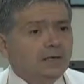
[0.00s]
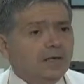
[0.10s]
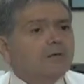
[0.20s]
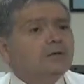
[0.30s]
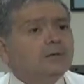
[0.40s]

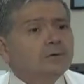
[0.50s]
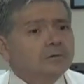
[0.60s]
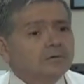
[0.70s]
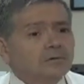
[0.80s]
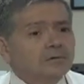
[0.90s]
I didn't learn
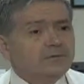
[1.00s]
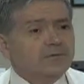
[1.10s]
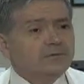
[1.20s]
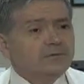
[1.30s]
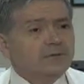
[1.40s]
this during my
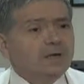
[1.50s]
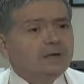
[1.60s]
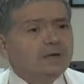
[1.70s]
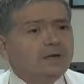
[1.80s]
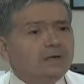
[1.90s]
fellowship. I
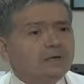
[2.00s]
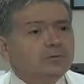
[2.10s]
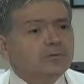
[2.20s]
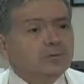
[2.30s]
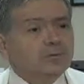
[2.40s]
learned how to
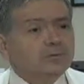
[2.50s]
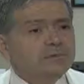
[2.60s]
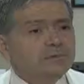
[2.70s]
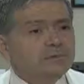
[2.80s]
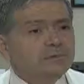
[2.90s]
do femoral
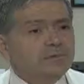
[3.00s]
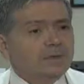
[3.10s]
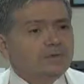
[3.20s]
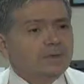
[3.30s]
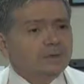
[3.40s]
procedures
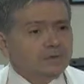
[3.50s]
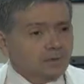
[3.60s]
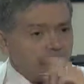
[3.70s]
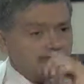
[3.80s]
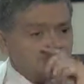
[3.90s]
during my
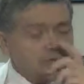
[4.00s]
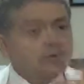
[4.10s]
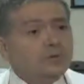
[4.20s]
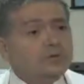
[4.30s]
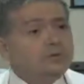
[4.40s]
fellowship. I can
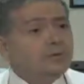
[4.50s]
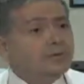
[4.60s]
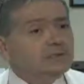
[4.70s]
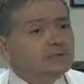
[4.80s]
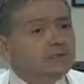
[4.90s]
do those in
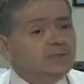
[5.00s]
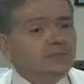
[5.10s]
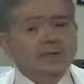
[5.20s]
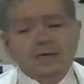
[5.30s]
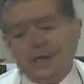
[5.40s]
my
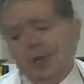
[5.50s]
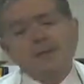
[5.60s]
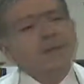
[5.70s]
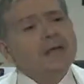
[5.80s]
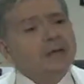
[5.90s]
sleep.
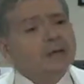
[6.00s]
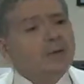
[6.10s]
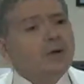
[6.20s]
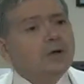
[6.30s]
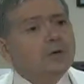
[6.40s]
I'm not going to
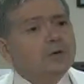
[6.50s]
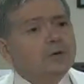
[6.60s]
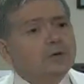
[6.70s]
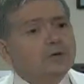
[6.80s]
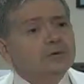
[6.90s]
bother
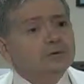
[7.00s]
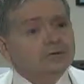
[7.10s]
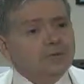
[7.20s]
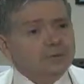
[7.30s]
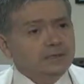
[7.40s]
learning a new
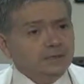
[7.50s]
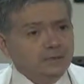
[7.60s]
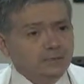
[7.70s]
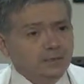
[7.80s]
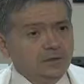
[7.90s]

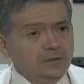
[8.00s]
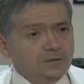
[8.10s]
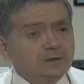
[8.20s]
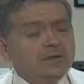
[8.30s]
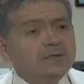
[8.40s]
technique.
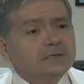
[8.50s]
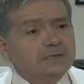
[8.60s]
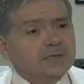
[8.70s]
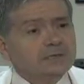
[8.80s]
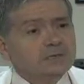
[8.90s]
So I think
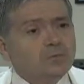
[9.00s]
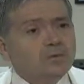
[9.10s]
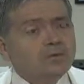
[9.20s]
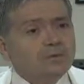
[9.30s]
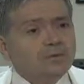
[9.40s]
that that's
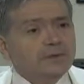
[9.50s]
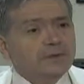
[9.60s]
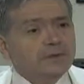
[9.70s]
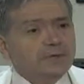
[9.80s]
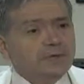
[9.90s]
one of the
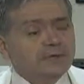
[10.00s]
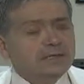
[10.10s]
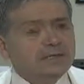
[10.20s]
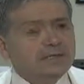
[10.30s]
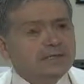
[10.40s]
things that
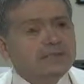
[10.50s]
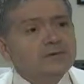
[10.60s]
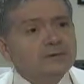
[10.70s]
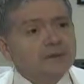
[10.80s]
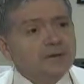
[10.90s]
is
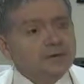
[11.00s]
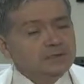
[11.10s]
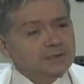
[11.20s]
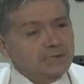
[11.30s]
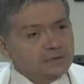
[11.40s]
different in the
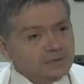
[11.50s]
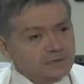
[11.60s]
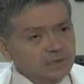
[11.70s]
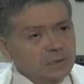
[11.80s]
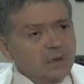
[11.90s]
United States.